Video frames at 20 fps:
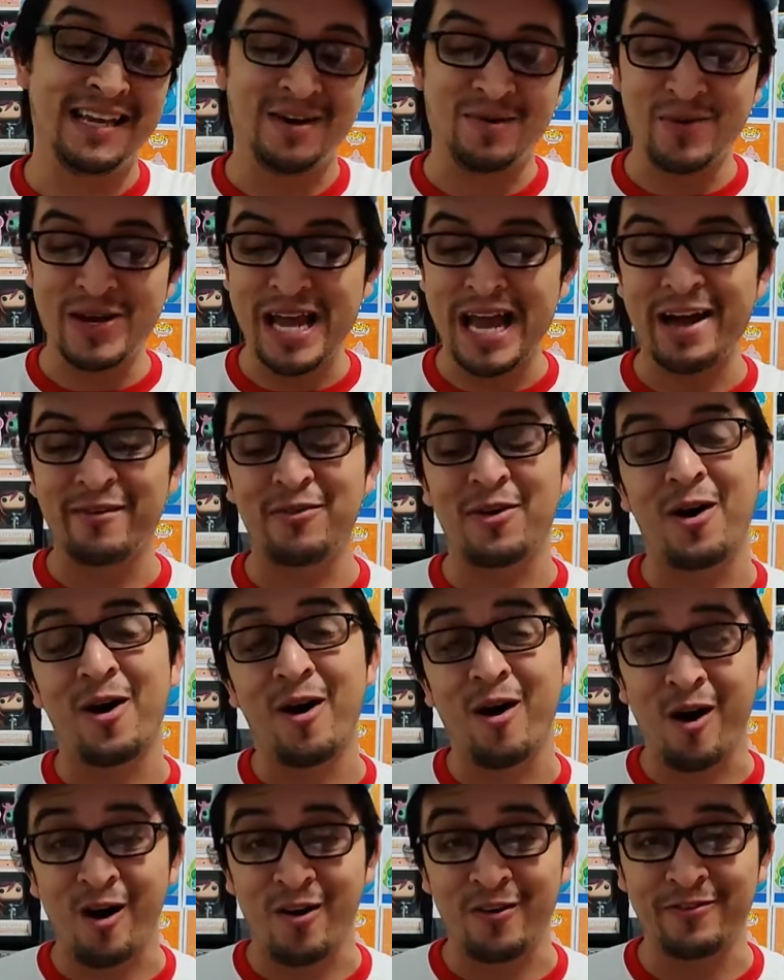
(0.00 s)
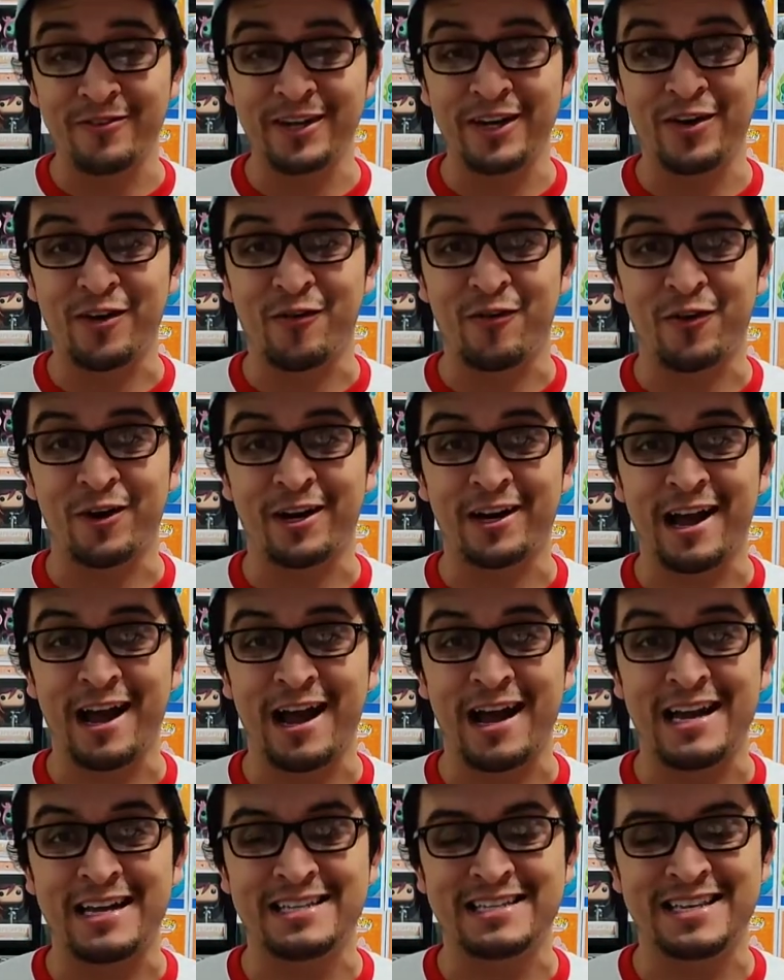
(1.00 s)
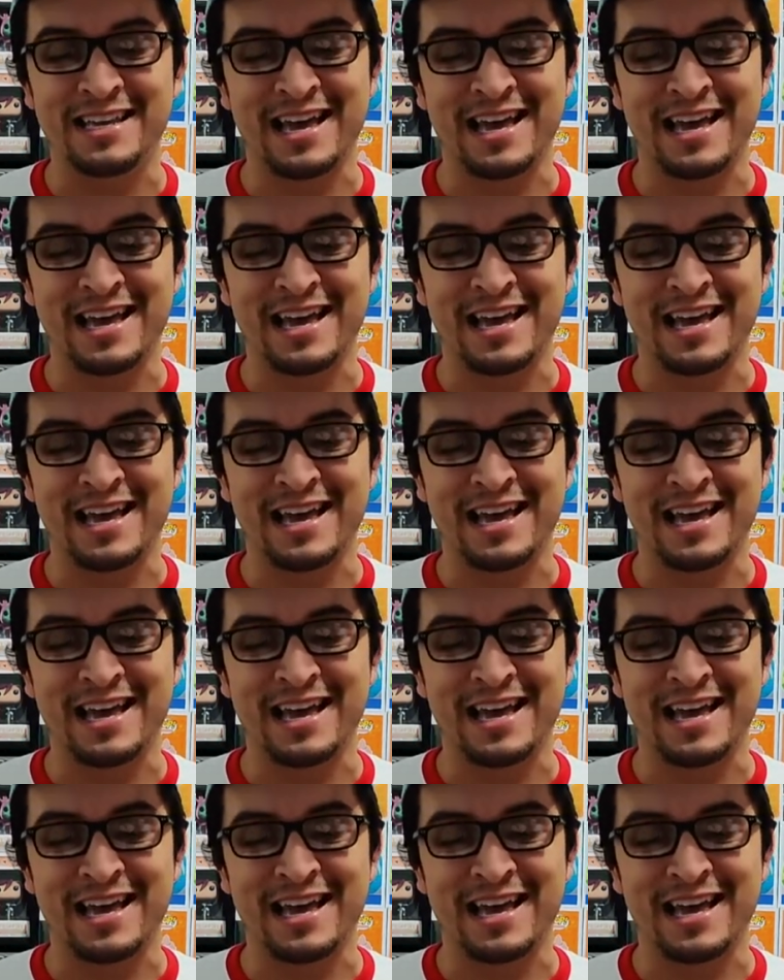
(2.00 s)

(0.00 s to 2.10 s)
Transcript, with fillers: that we have a haul video for you guys